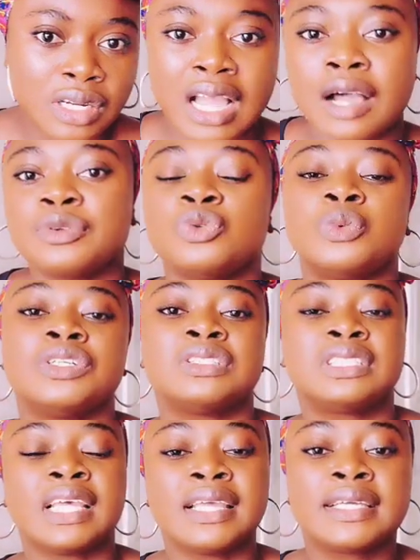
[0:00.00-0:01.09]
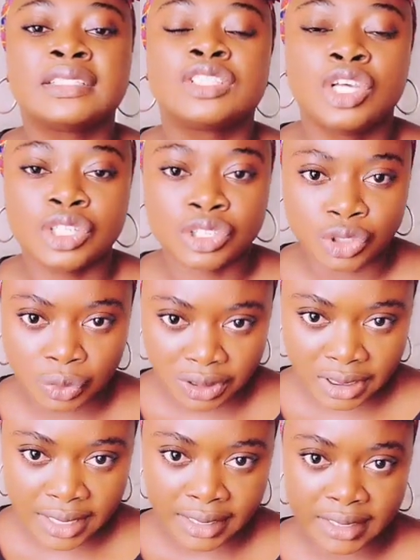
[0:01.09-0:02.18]
on how you want to take it, you
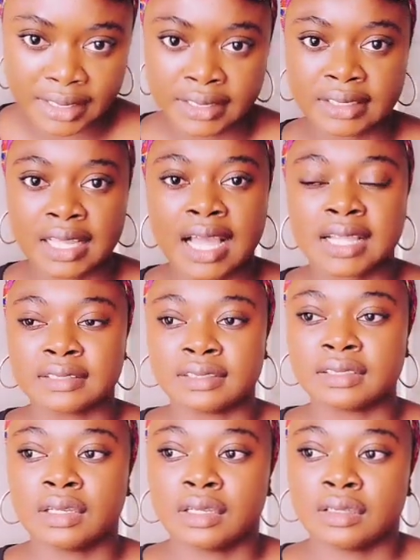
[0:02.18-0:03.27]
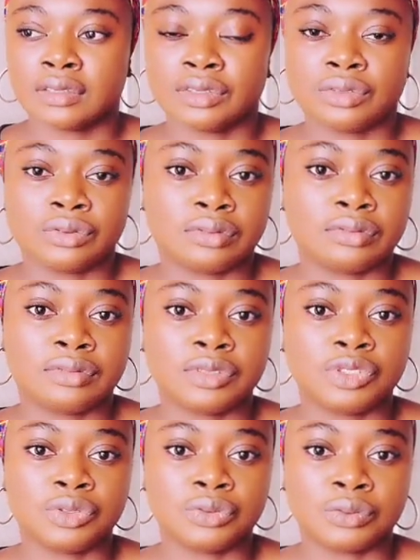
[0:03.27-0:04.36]
take it. And, you know,
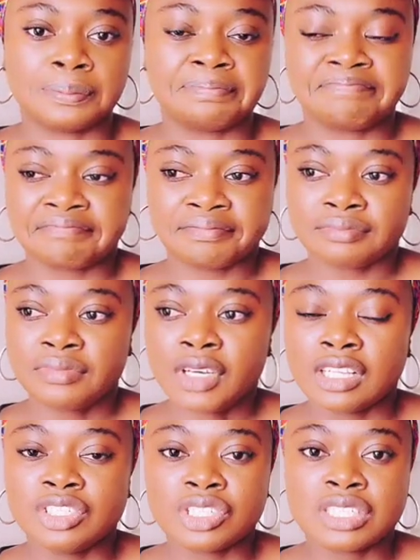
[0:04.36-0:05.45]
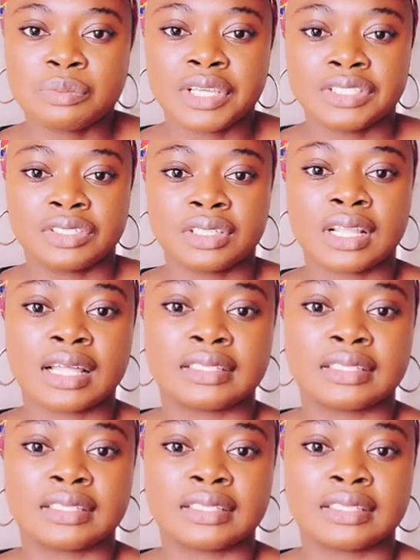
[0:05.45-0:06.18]
you just make sure